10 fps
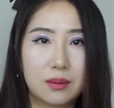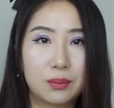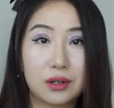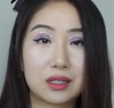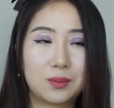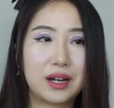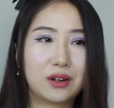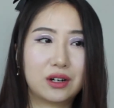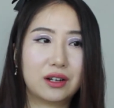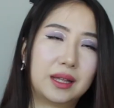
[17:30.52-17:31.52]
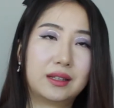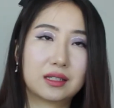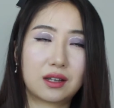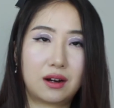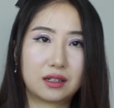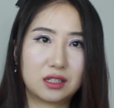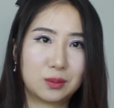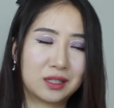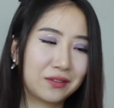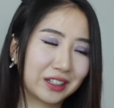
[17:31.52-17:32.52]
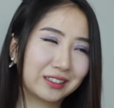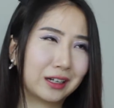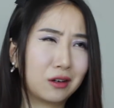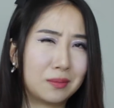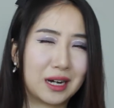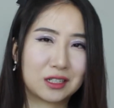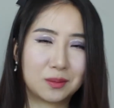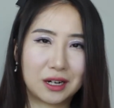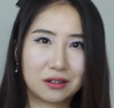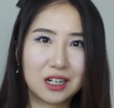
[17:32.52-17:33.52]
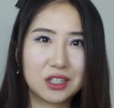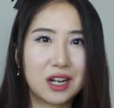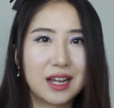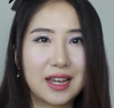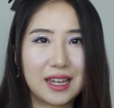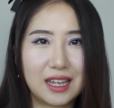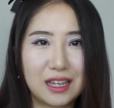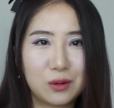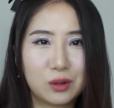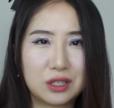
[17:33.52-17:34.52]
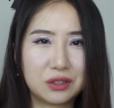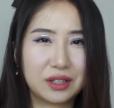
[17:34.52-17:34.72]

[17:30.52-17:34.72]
books by her, and this character specifically, going back to my crush, he would